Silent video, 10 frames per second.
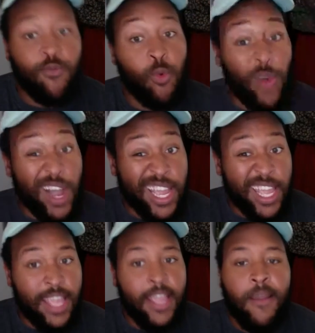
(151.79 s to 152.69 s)

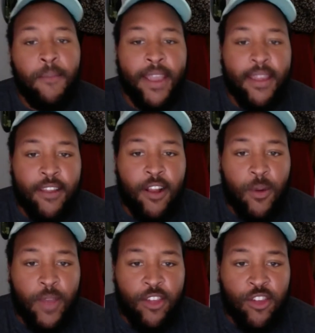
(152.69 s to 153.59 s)
Why? Because it
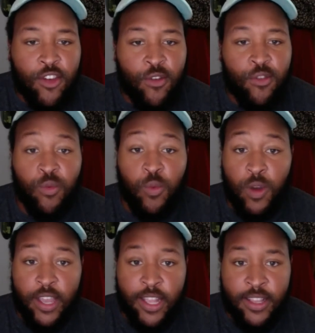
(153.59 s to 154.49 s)
always shows,
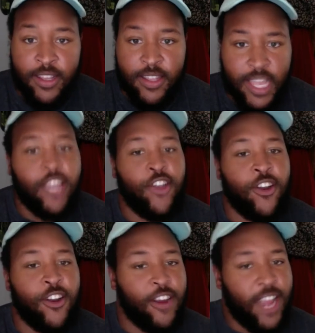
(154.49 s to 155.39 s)
one, that
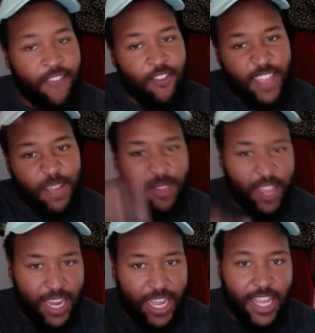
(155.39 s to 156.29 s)
everything was
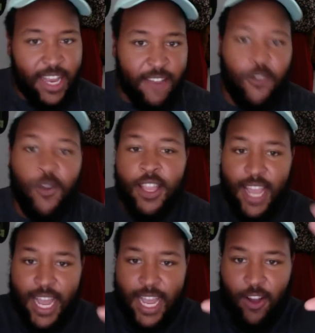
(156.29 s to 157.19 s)
connected. If you can
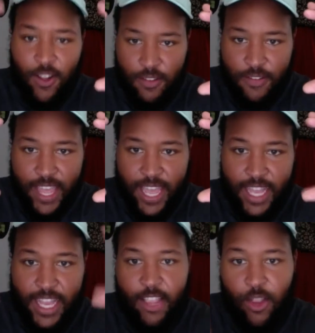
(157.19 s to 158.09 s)
tie all of that
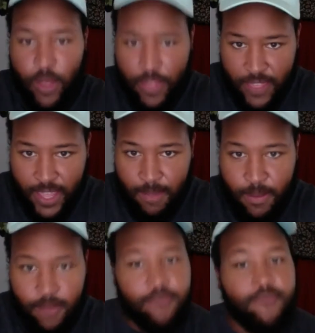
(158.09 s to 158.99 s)
into a theme,